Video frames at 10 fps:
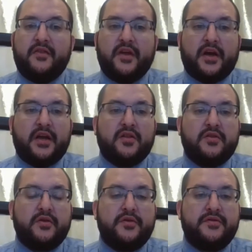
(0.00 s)
They're going to
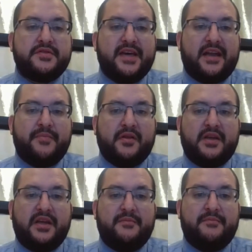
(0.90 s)
lose that
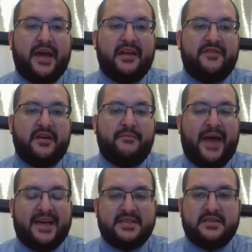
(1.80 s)
ability to benefit and
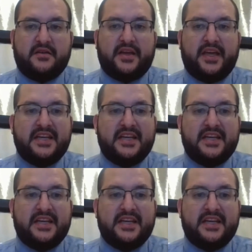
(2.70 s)
pass it to their